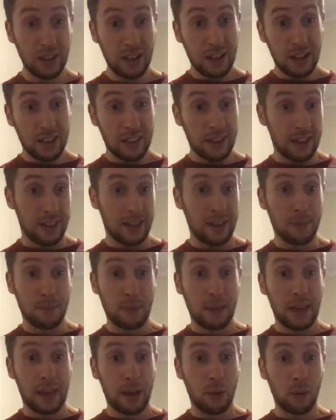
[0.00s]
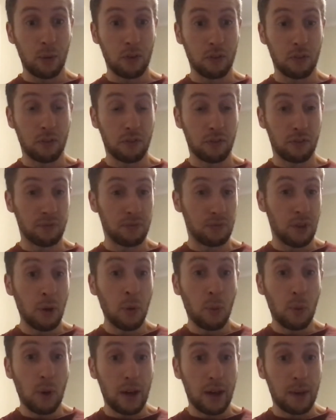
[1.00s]
that hit me out of
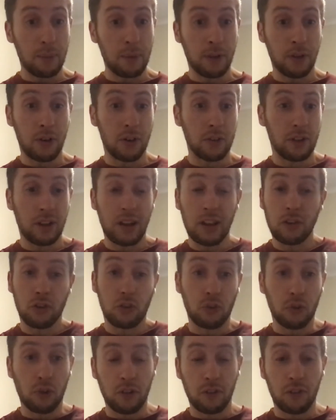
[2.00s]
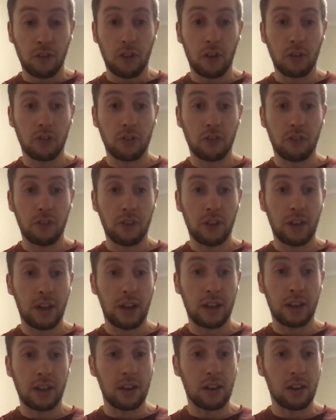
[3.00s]
nowhere because I didn't study philosophy.
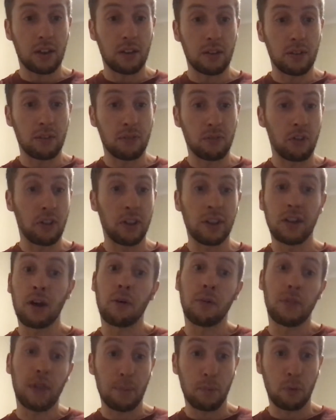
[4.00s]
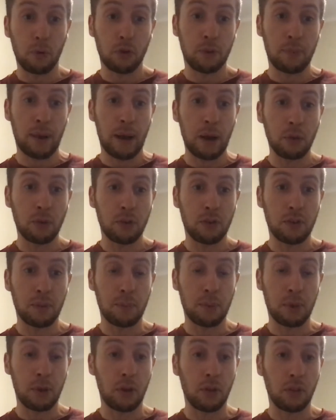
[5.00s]
I didn't really know that much about
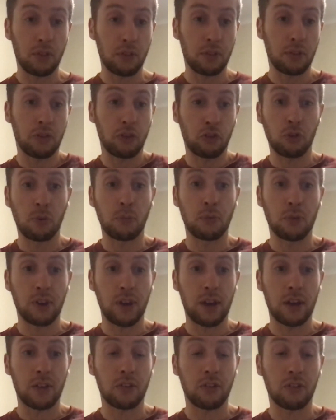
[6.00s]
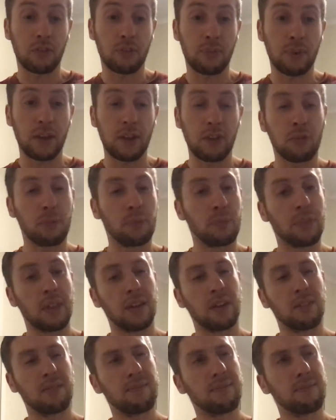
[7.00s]
it beyond the subject as being
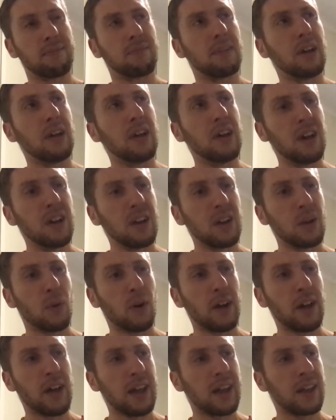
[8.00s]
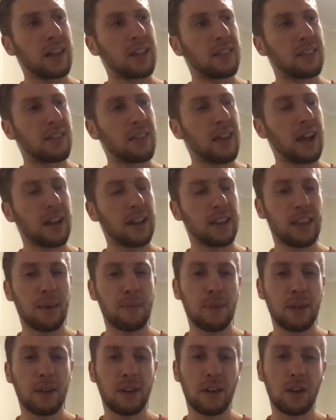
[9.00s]
something, hmm, quite ac-
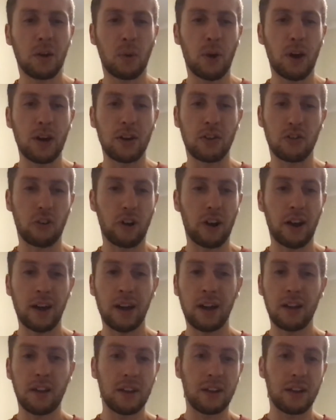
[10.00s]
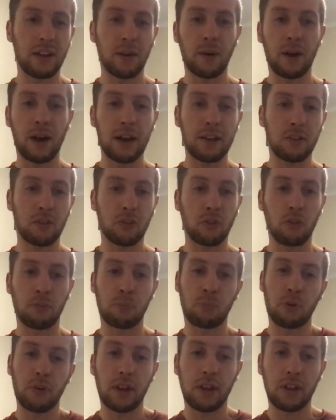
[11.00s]
academic and quite dry. You know, I had sort
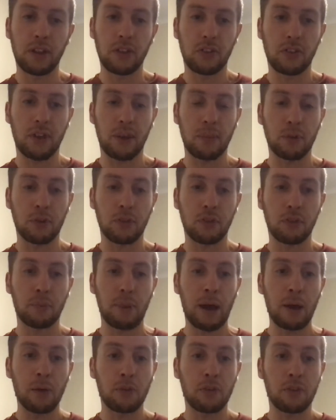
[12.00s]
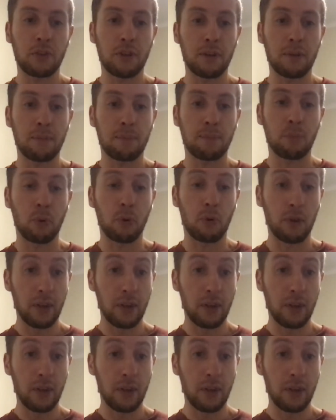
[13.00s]
of preconceptions about it, but